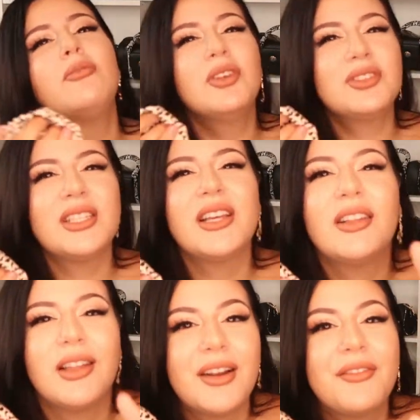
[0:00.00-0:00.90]
Mostly
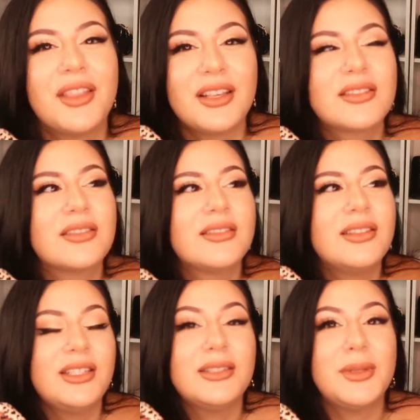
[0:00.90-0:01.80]
a lot of this
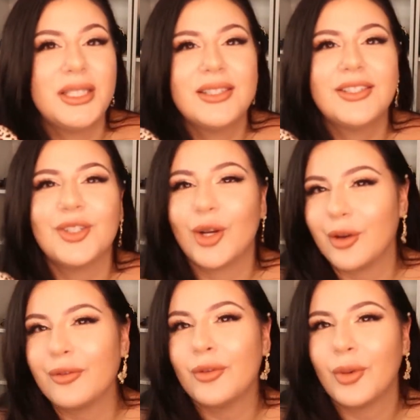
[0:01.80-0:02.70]
these pieces
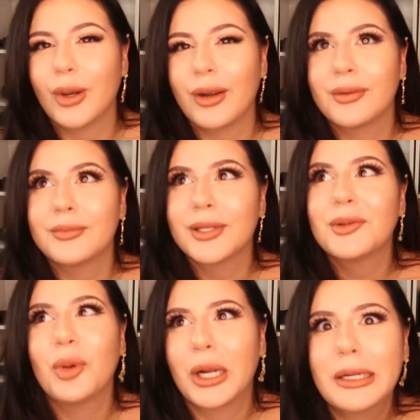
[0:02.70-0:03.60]
are for
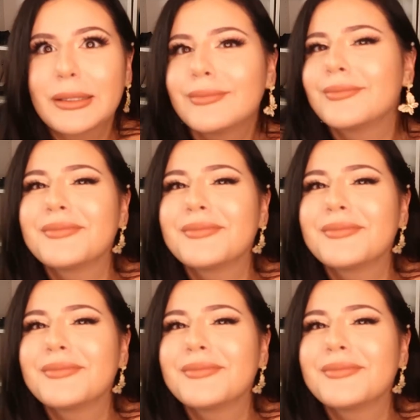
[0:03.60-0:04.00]
work